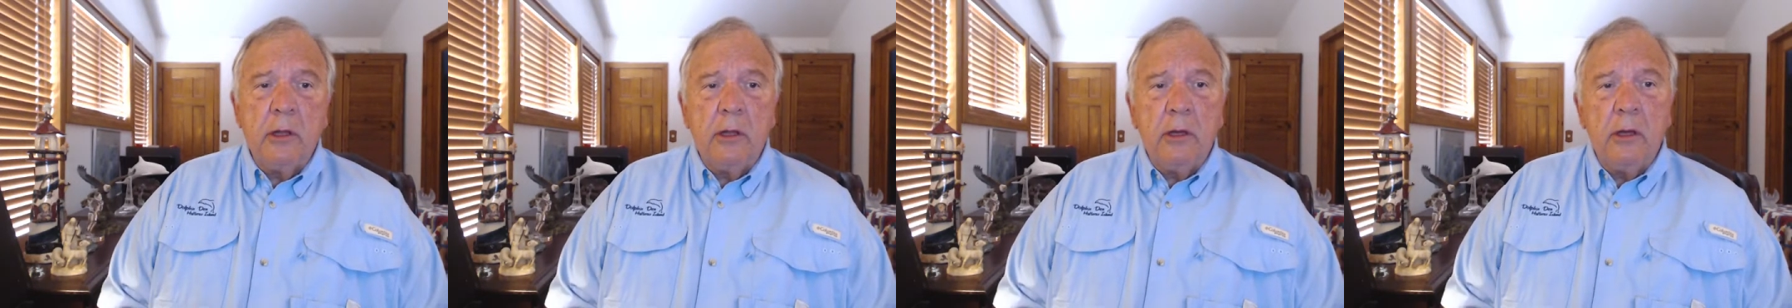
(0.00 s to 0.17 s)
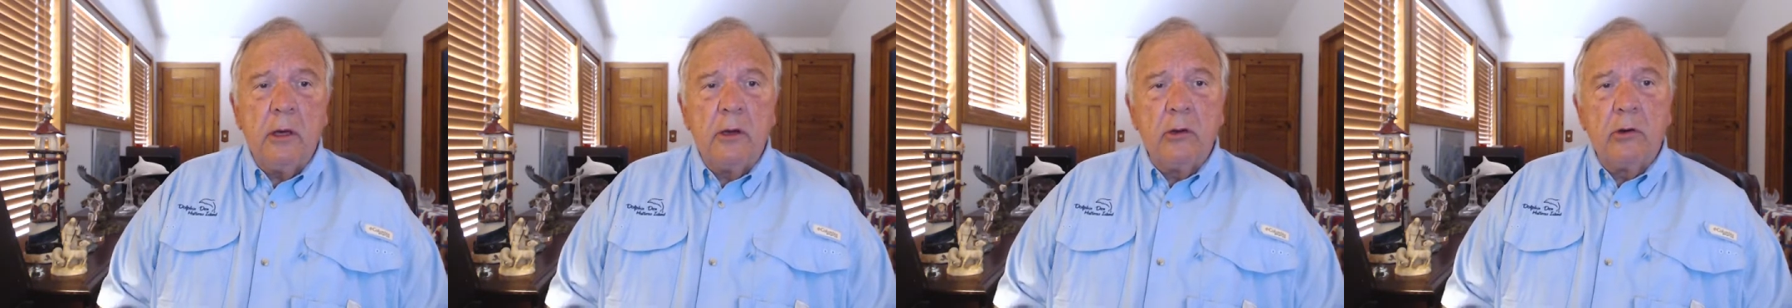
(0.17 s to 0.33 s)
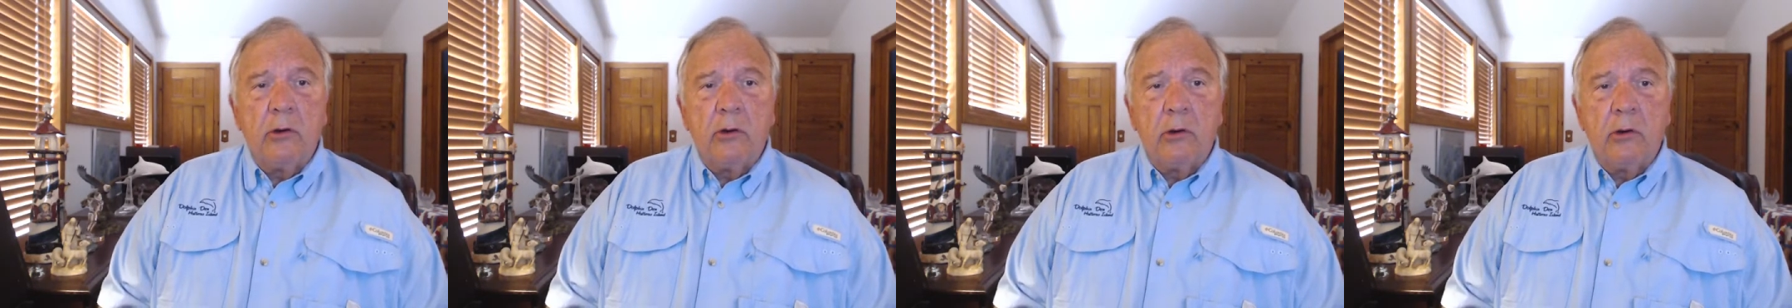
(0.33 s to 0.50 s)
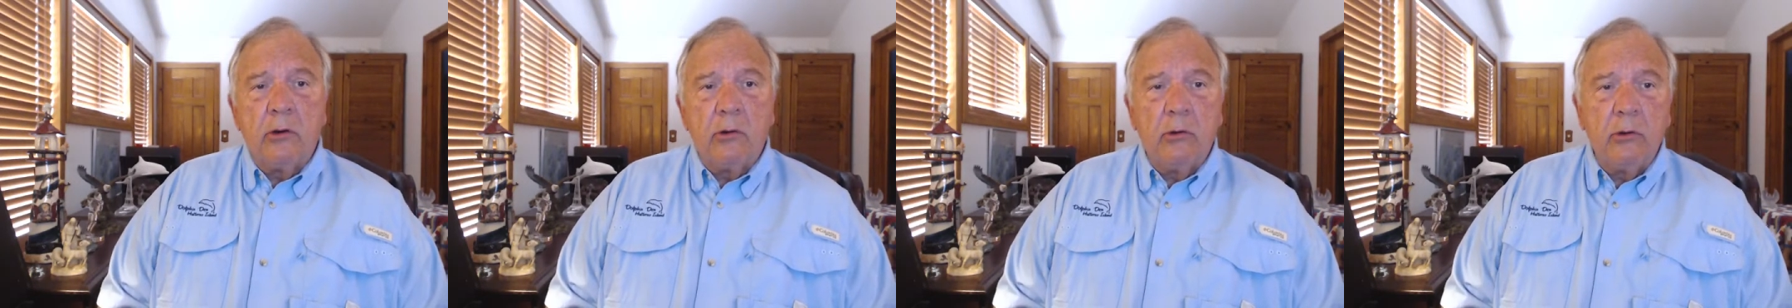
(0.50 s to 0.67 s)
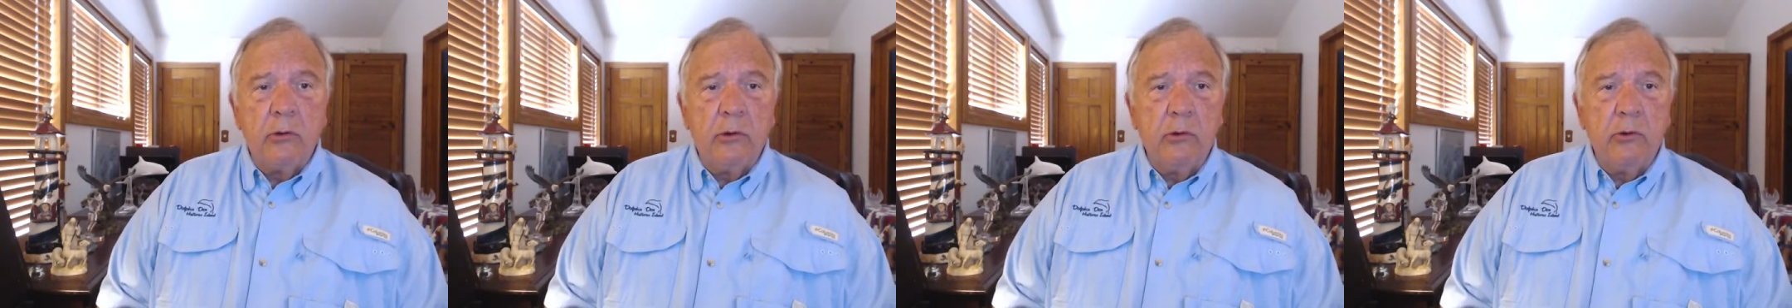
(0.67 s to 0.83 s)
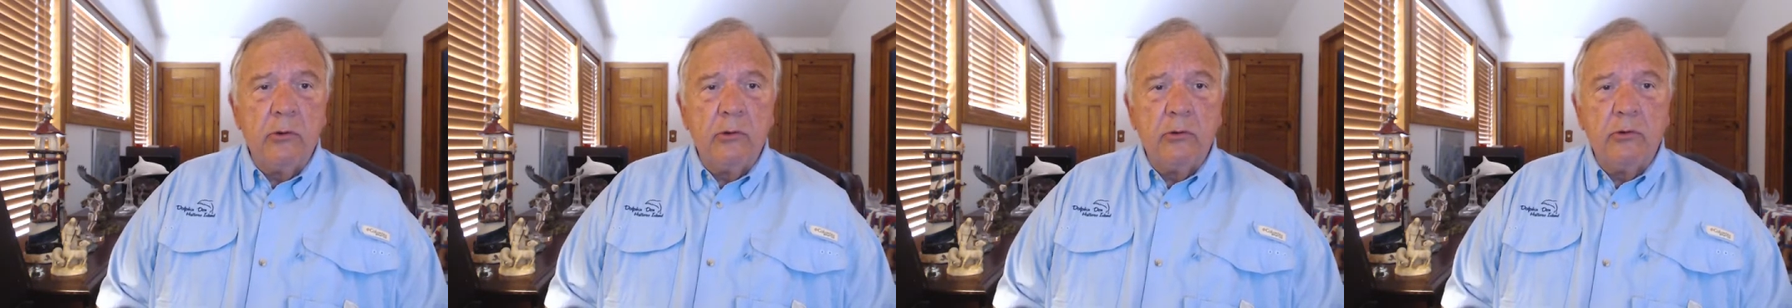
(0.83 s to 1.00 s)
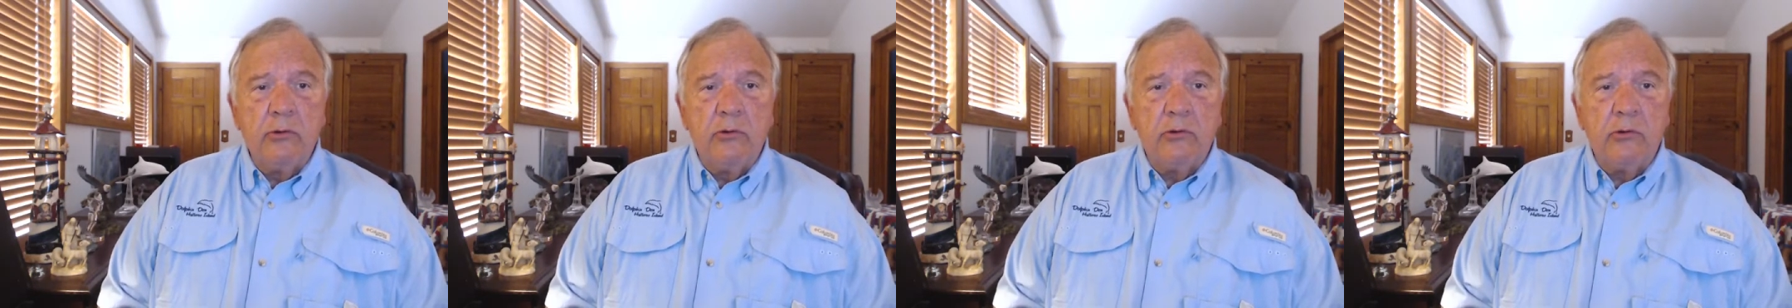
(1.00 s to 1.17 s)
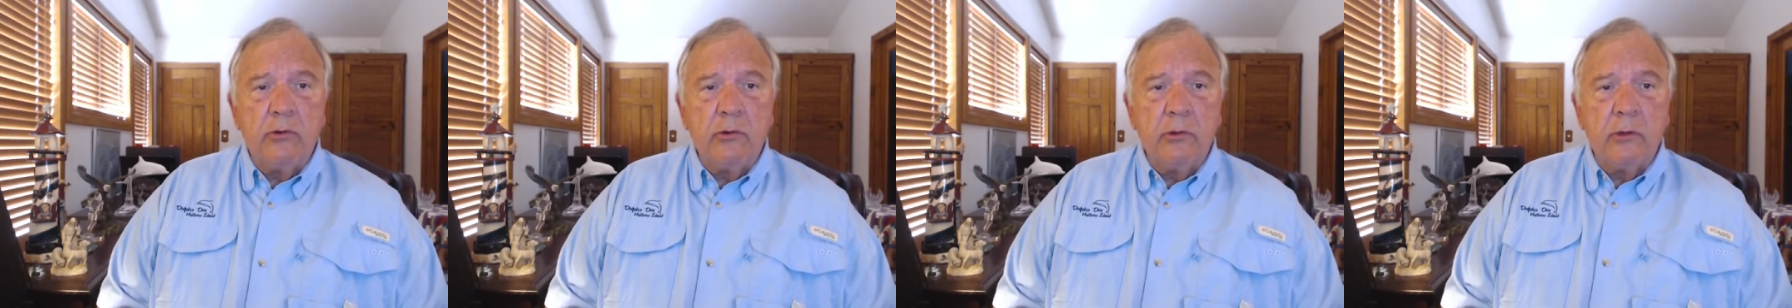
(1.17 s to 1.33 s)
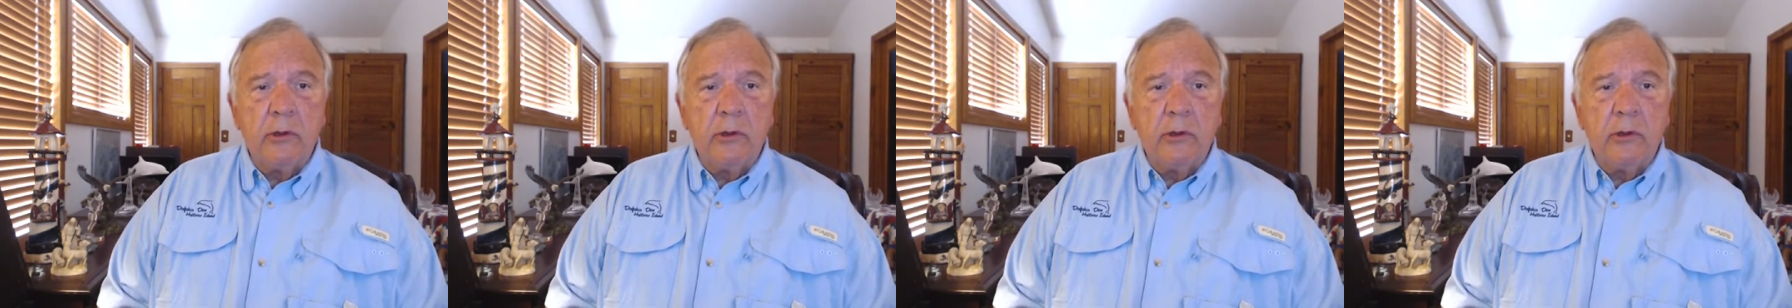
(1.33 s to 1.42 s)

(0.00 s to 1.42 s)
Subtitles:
young girl who's